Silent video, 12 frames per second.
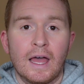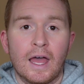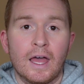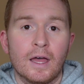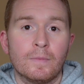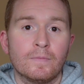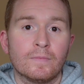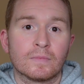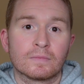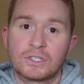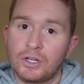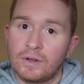
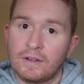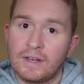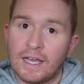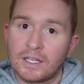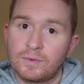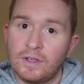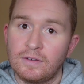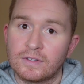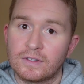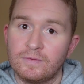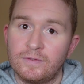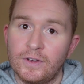Tune in next week
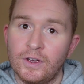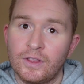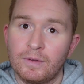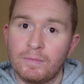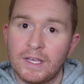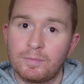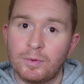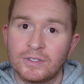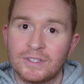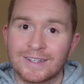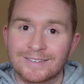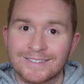for some further myth
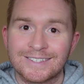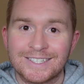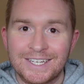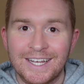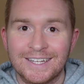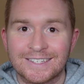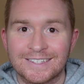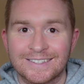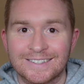busting. Cheers!